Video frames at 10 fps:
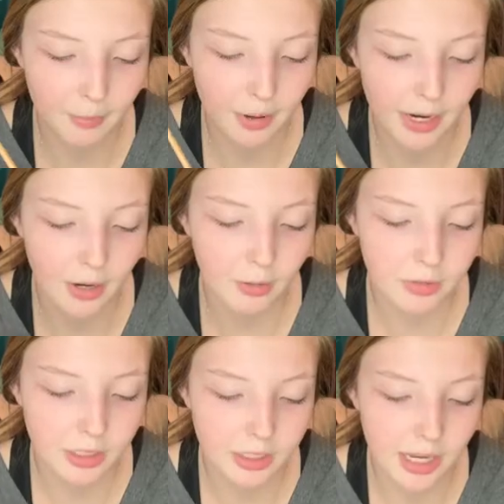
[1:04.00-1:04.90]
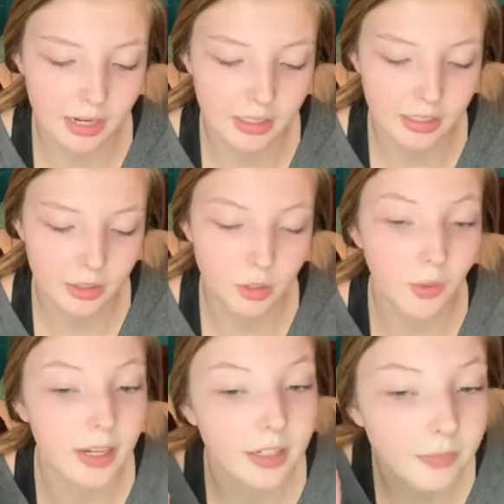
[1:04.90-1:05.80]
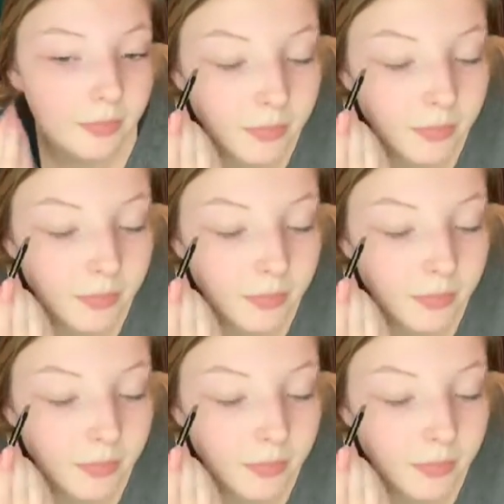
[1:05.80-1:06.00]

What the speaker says: brow. I'm just kind of accentuating it.